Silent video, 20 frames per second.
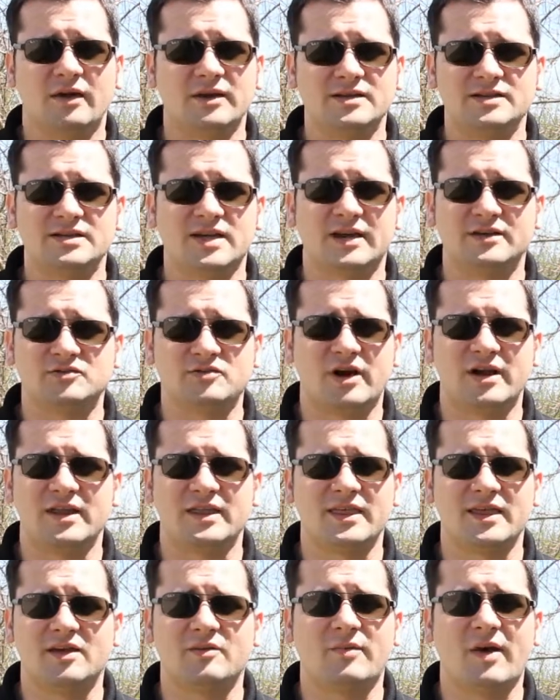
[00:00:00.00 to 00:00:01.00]
I try to
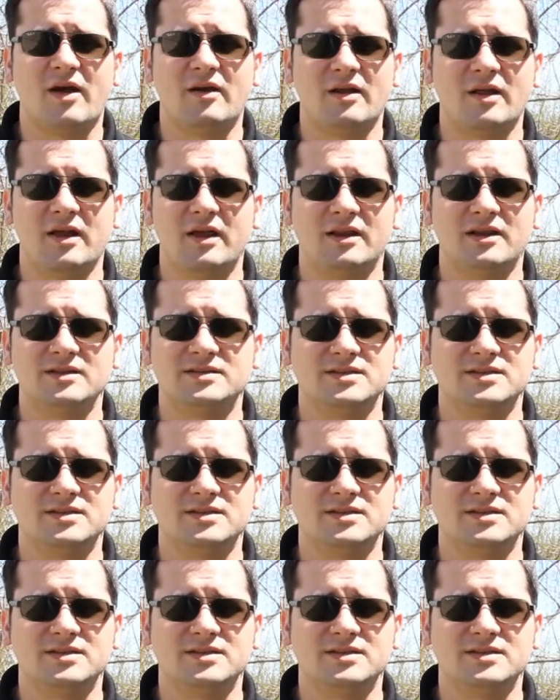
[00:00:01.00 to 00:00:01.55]
think about it, and